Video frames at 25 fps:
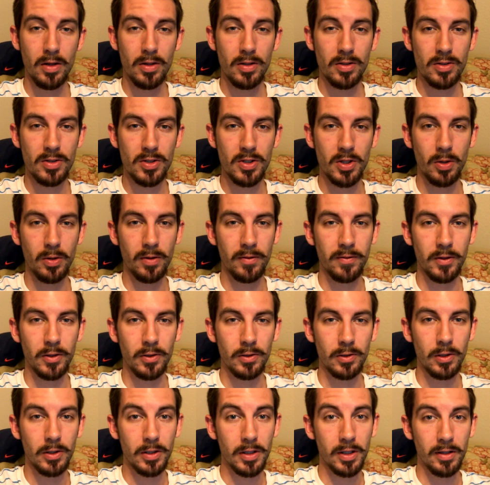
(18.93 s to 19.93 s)
So if you're
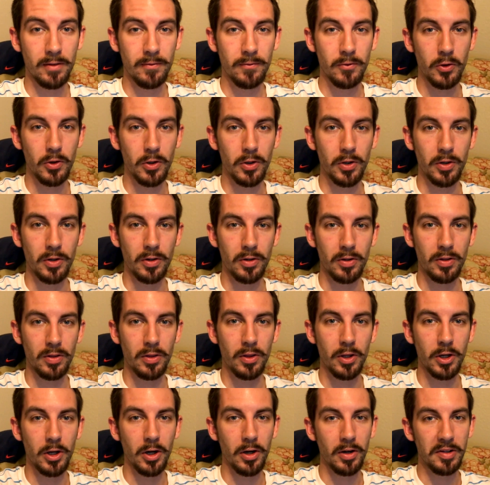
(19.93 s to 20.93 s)
looking for
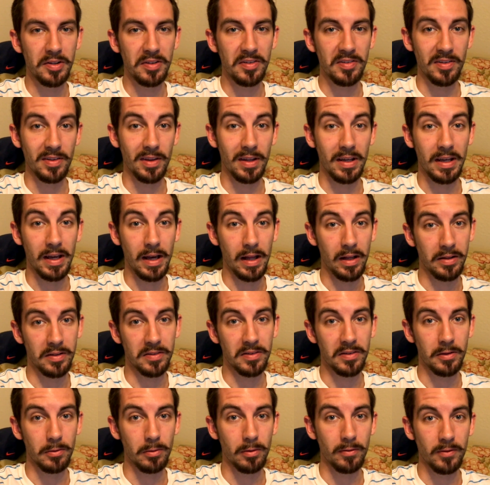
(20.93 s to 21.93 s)
the Guardians of the
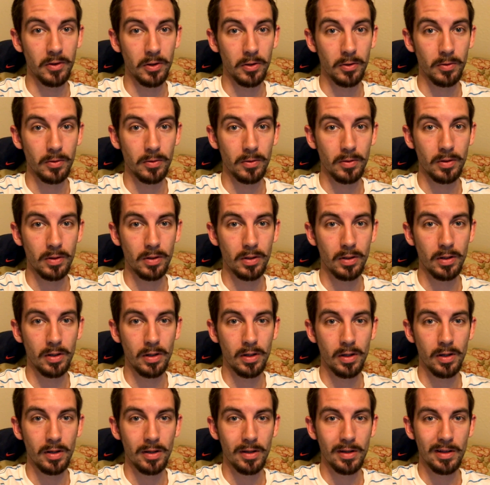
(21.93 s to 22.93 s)
Galaxy review,
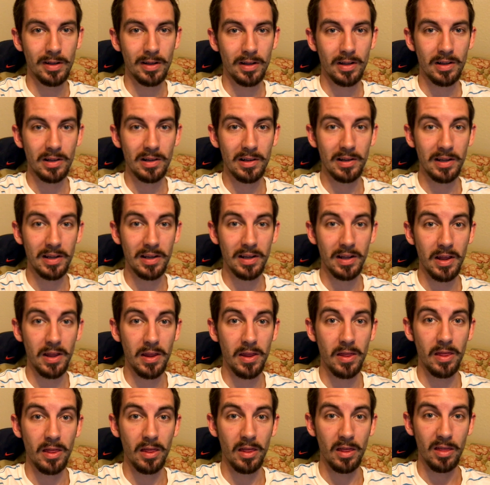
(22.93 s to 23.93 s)
click
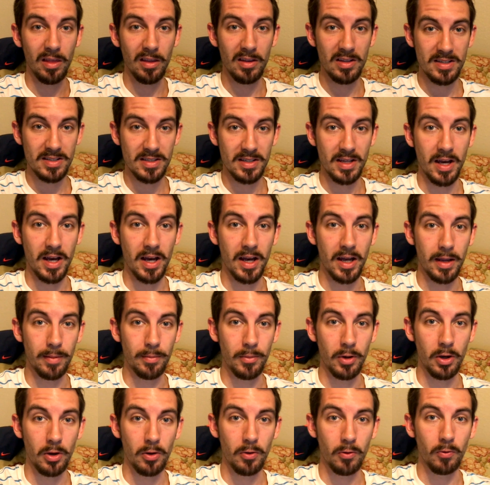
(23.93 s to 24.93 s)
this
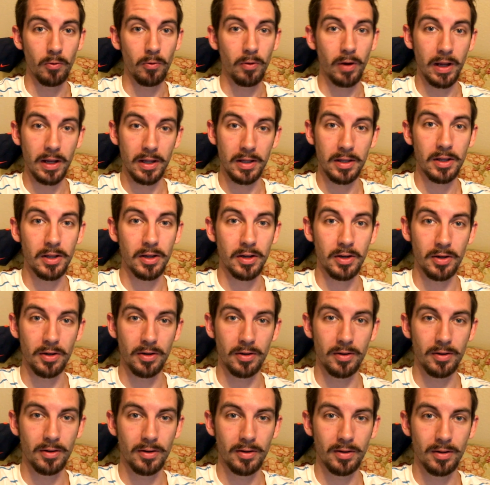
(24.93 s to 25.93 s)
time right
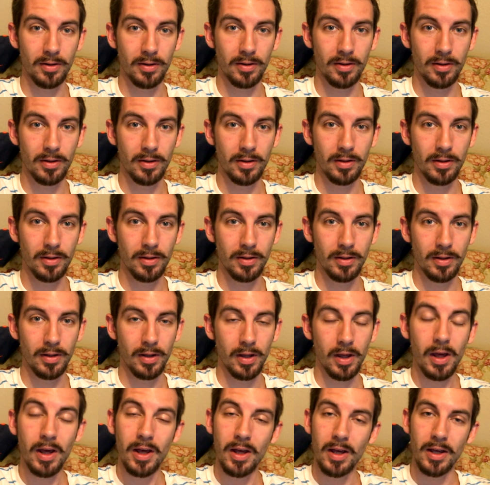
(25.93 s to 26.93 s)
here.
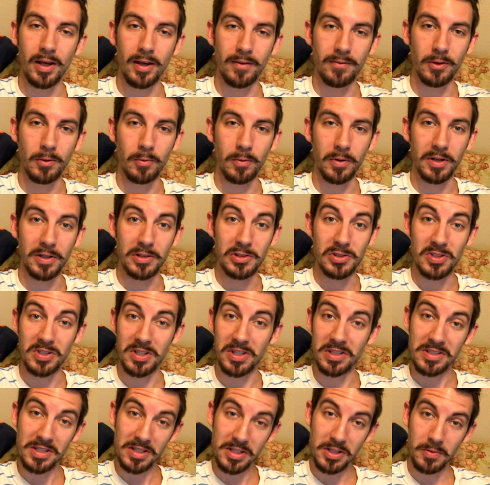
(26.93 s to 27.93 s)
If you want to just
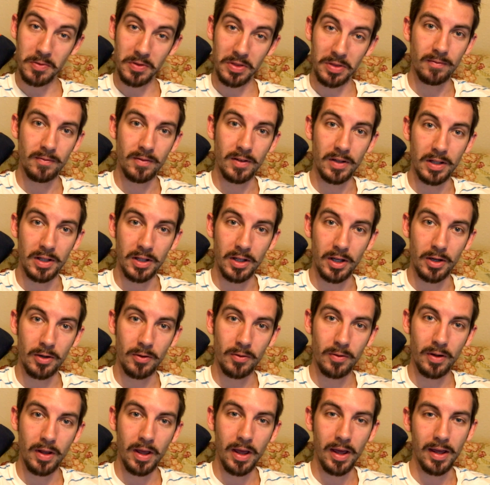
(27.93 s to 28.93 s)
continue with the
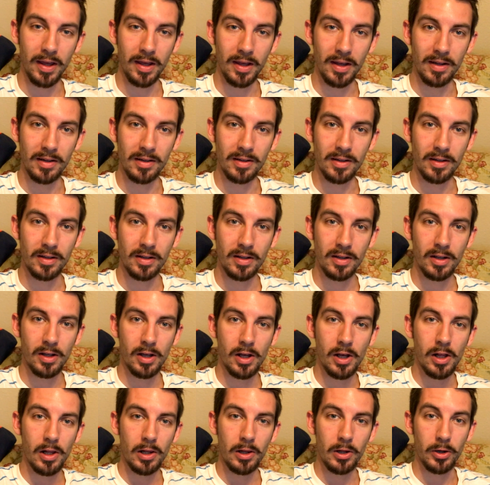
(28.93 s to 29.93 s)
video and
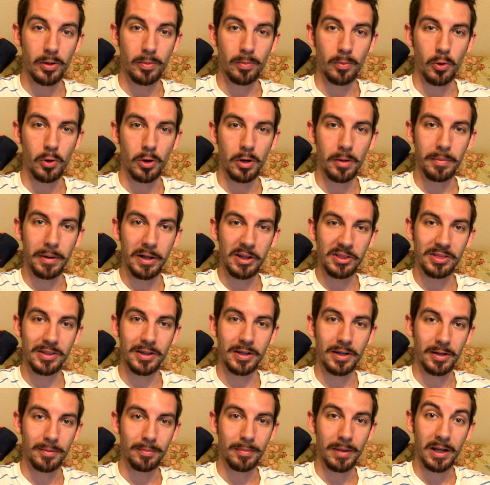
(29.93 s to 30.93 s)
learn more about
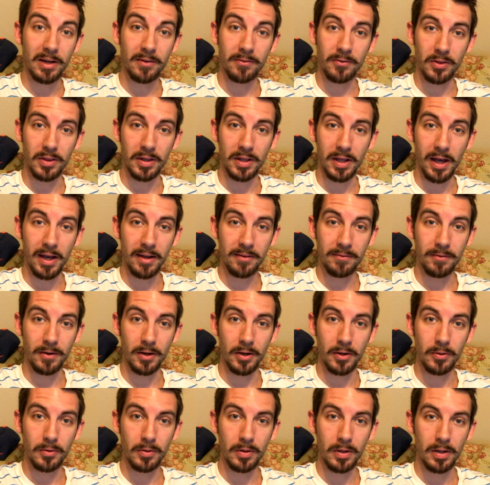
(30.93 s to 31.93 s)
the mic for the
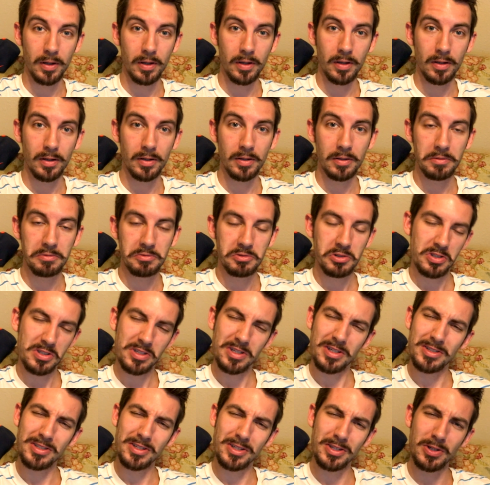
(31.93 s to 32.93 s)
iPhone, just
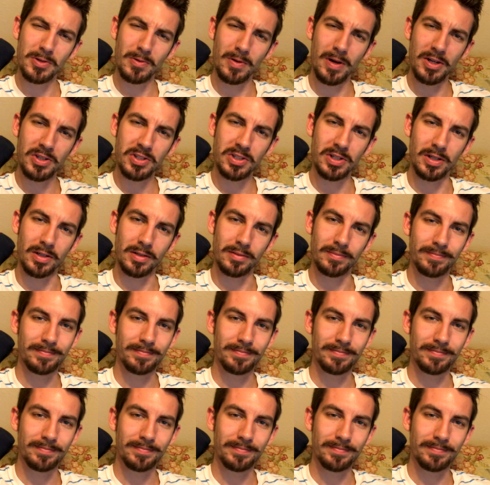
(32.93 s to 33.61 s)
continue watching.